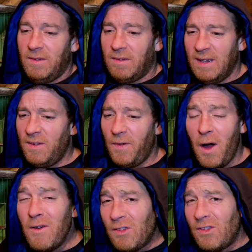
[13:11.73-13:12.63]
this
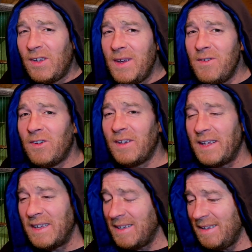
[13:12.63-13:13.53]
virus
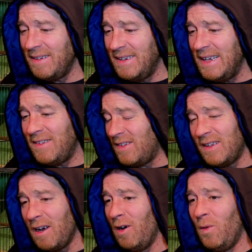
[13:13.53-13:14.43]
seriously needs to
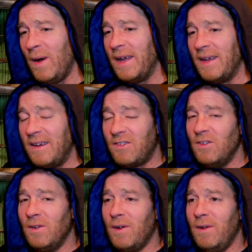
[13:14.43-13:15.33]
go away and it's
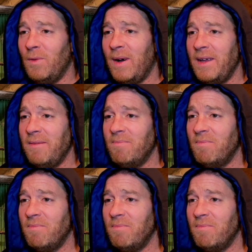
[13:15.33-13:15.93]
not going away